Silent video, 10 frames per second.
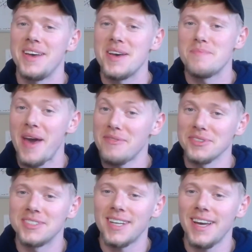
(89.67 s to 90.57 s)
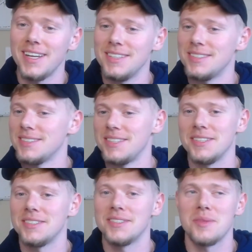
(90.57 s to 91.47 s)
baffled science
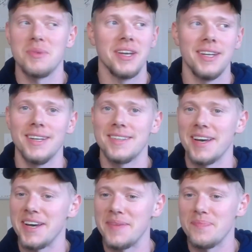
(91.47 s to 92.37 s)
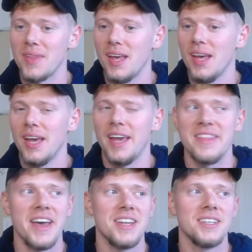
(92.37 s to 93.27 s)
since the beginning of time, and
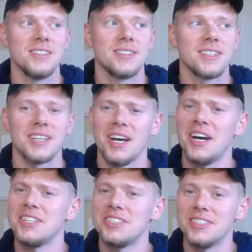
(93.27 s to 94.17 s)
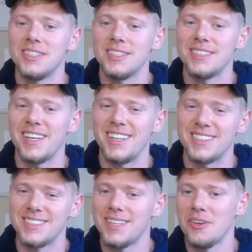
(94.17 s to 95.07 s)
that is consciousness
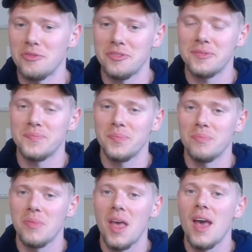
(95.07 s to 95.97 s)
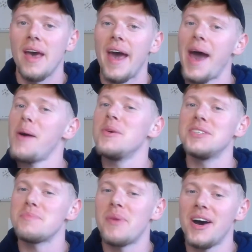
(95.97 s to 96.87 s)
itself. How is
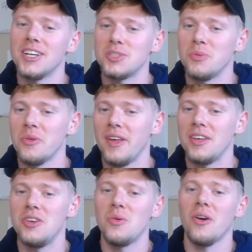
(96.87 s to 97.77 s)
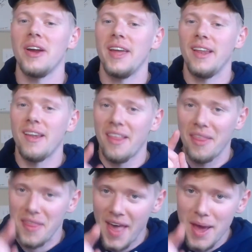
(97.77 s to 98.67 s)
it possible that you are in
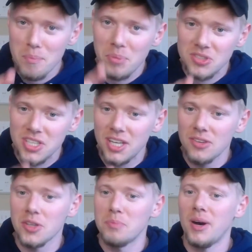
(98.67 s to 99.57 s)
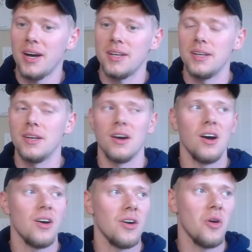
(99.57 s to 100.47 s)
that particular body,
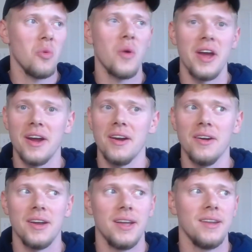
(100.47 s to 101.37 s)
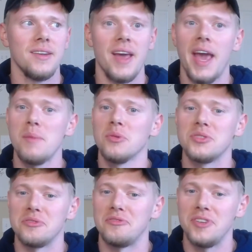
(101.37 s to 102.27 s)
aware and able
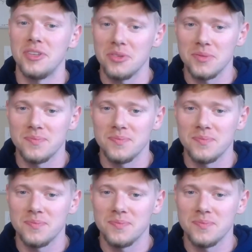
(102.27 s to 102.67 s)
to feel?